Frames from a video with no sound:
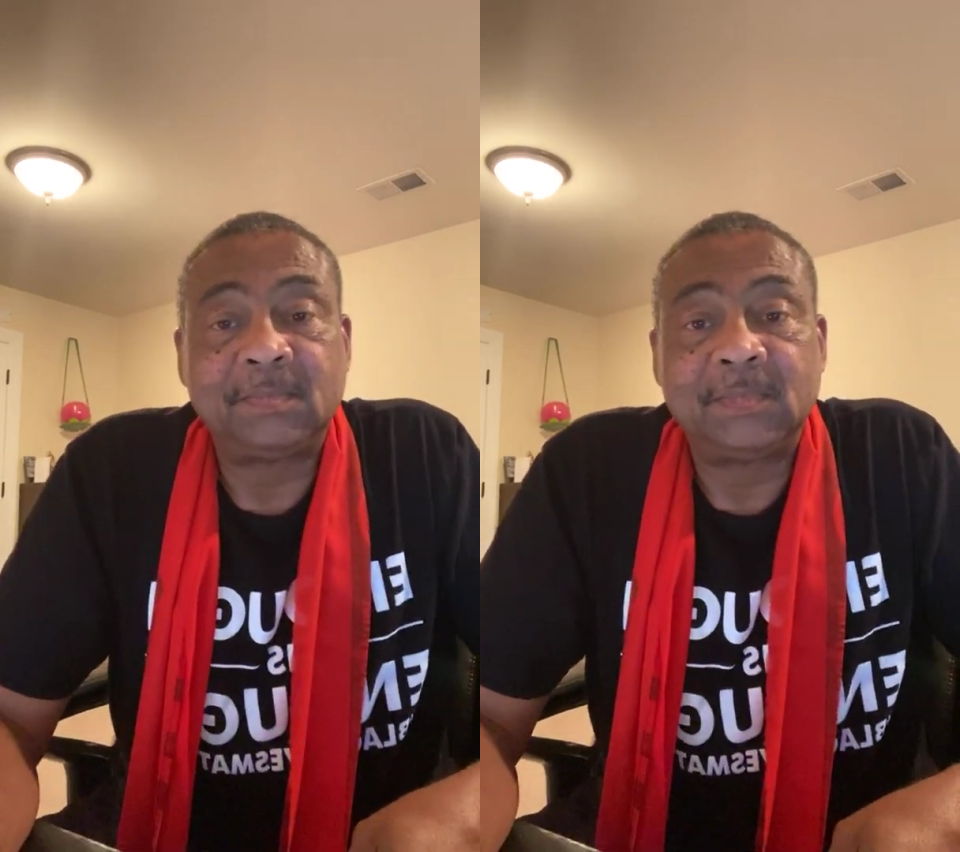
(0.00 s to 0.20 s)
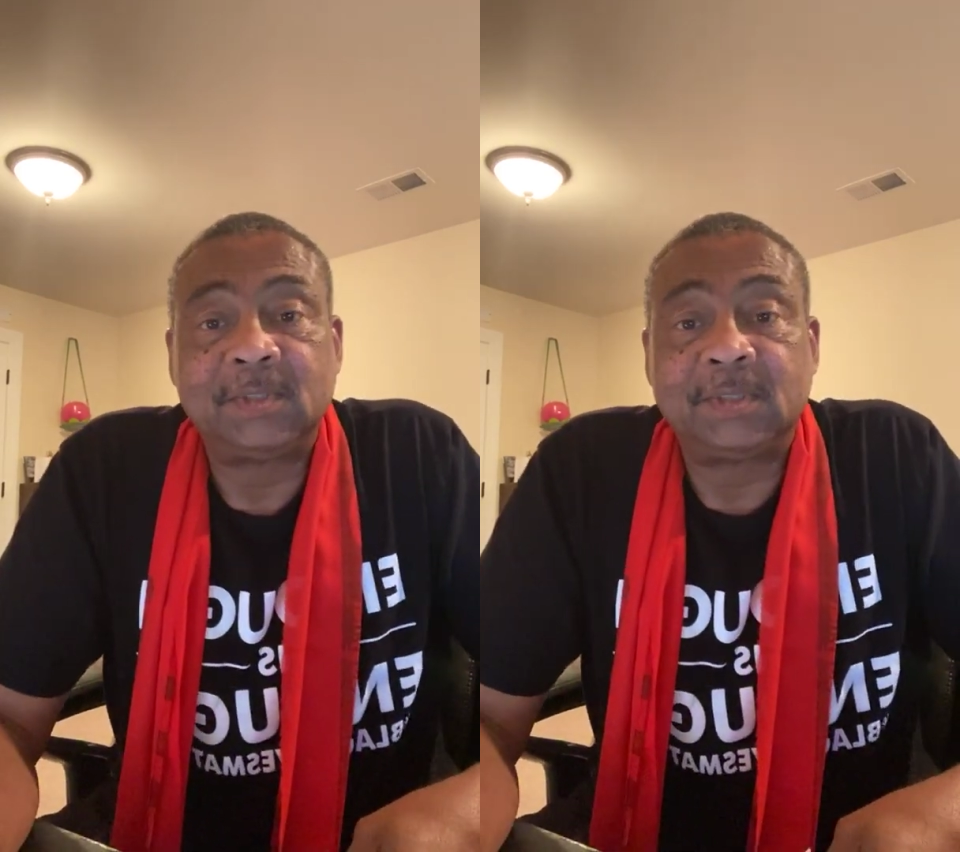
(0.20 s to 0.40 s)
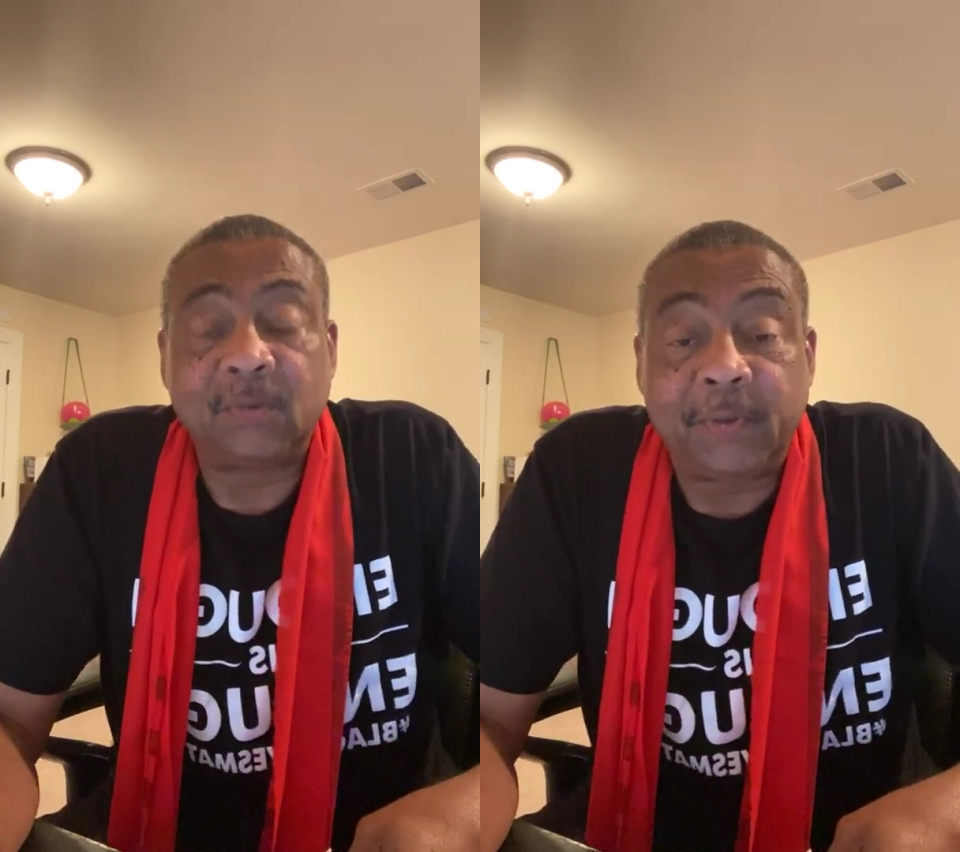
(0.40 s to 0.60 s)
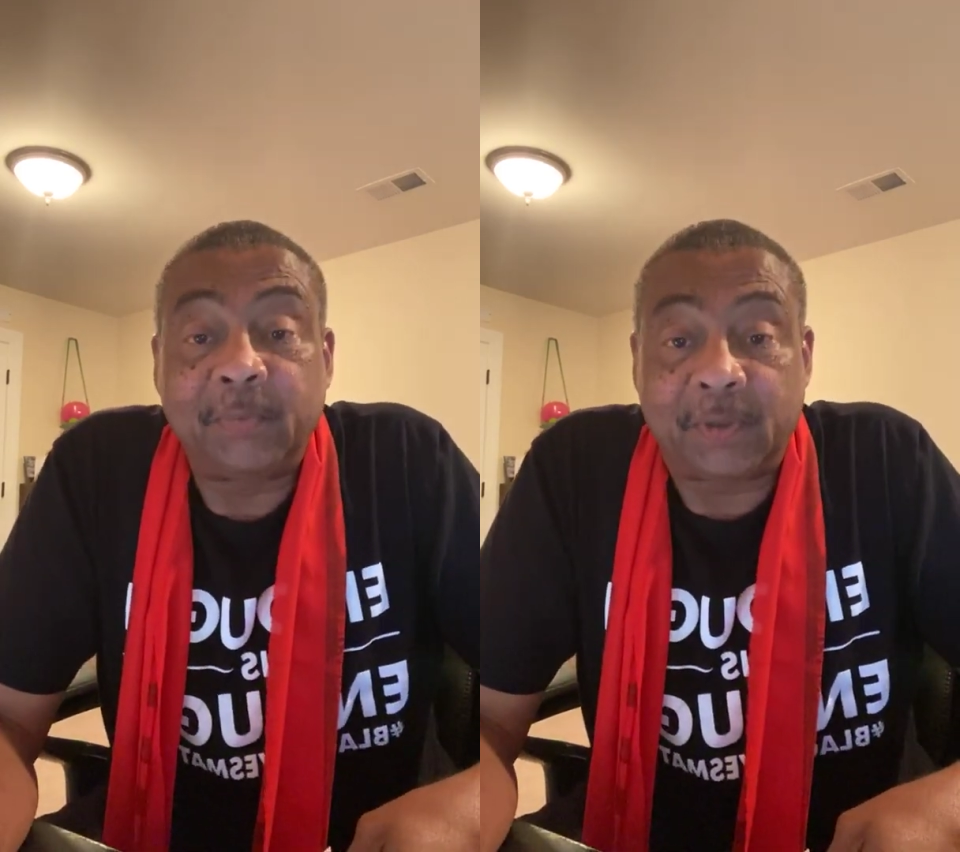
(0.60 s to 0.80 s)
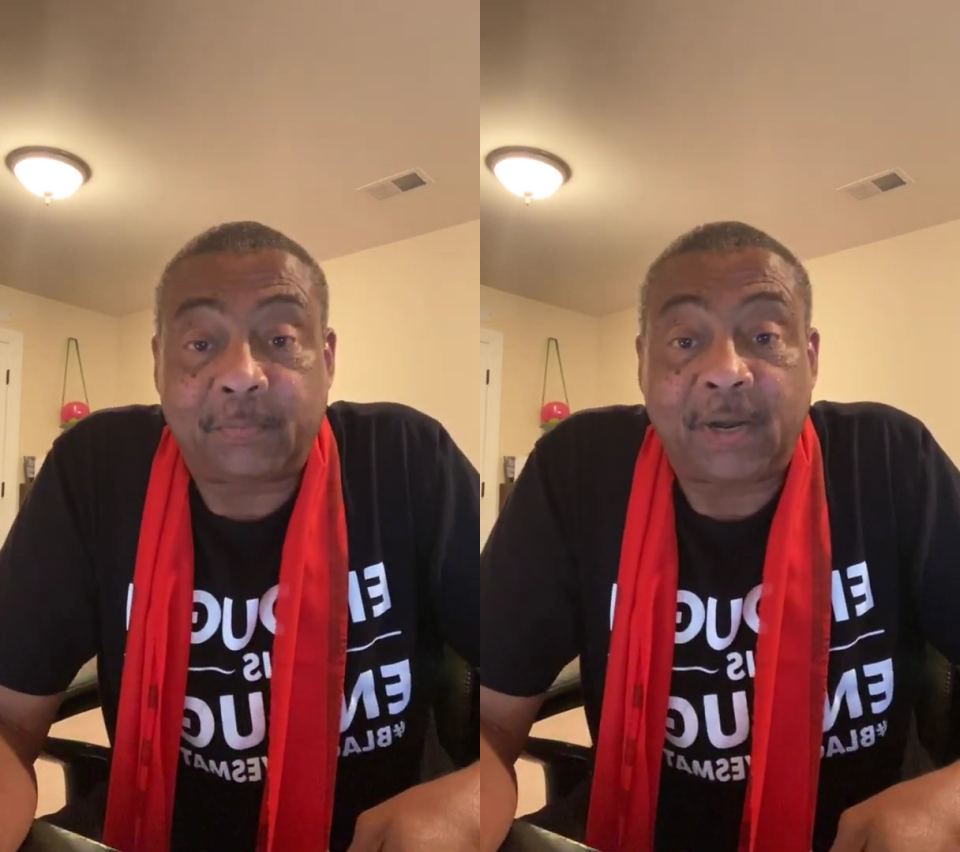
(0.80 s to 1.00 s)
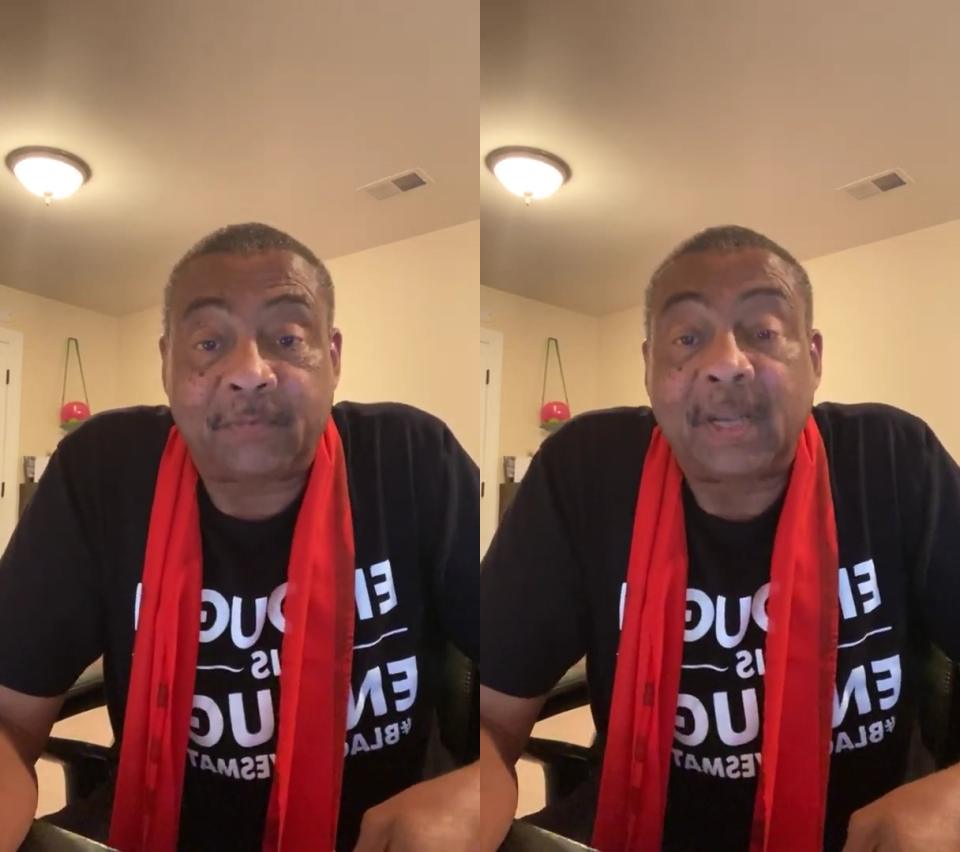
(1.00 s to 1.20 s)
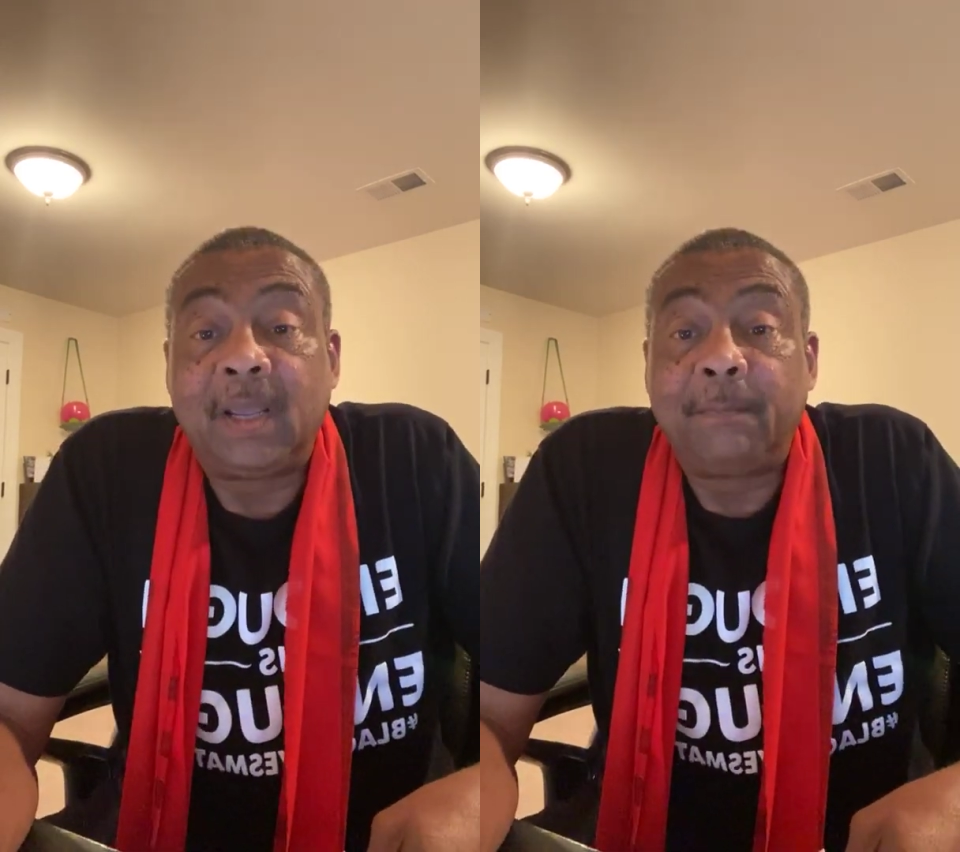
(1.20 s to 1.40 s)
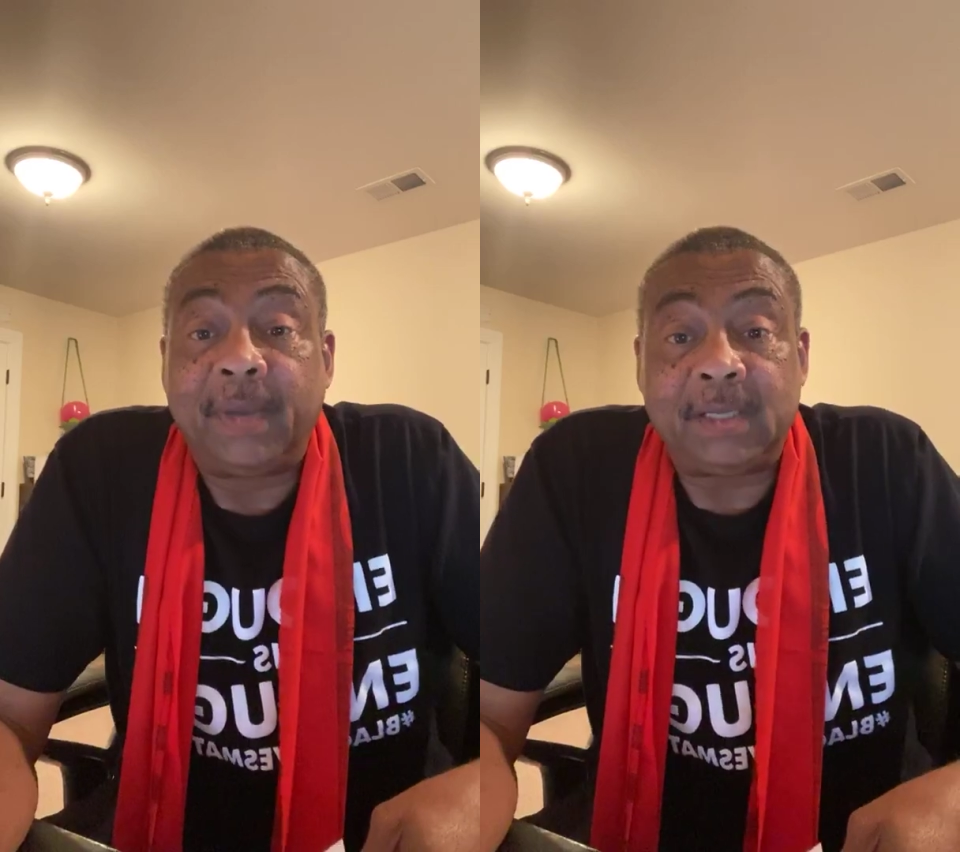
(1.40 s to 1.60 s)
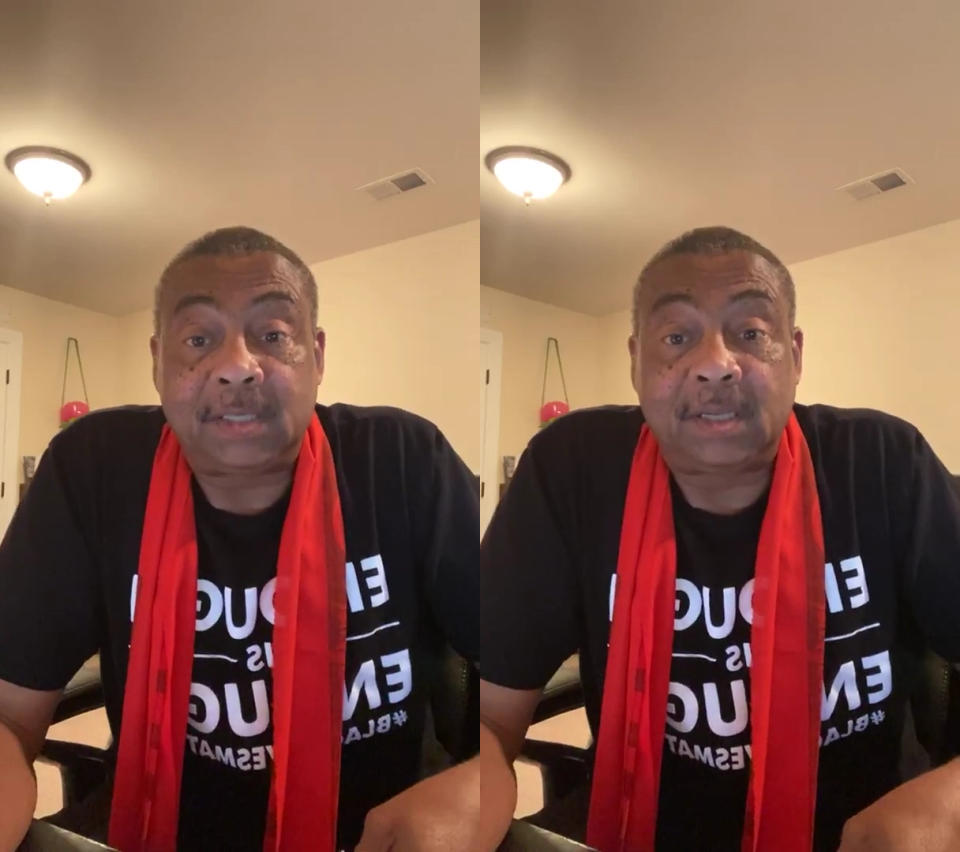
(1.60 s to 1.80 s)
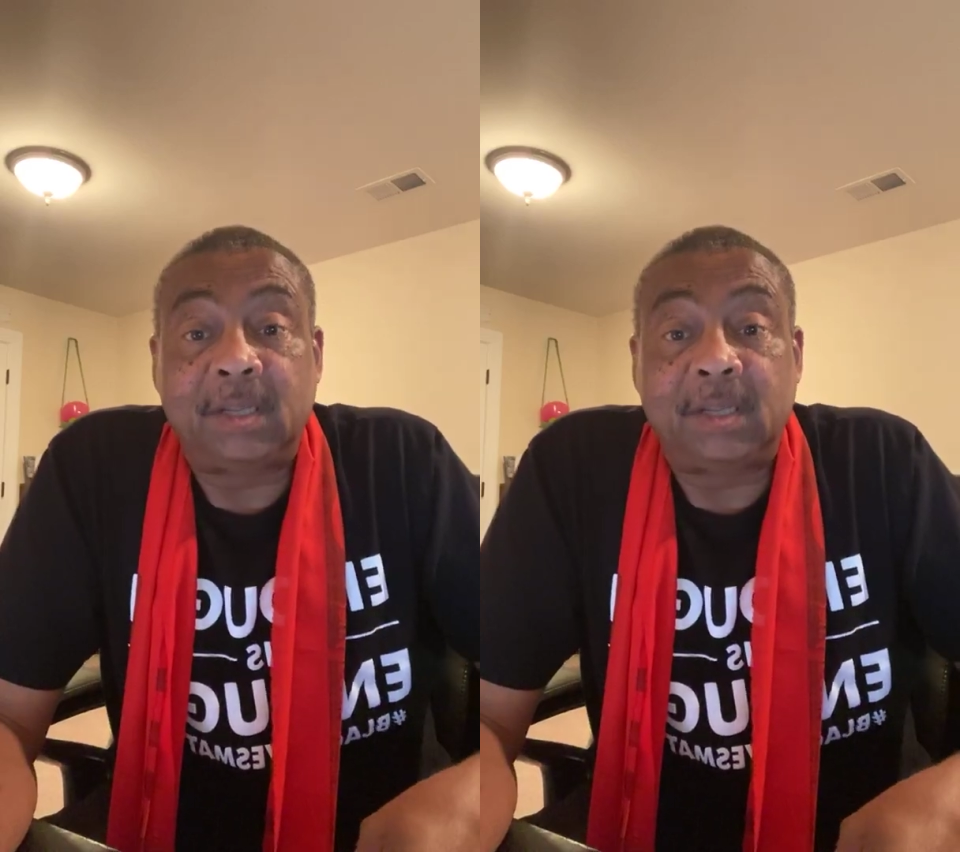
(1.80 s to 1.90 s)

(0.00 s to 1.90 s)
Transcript: so people can profit. Basically,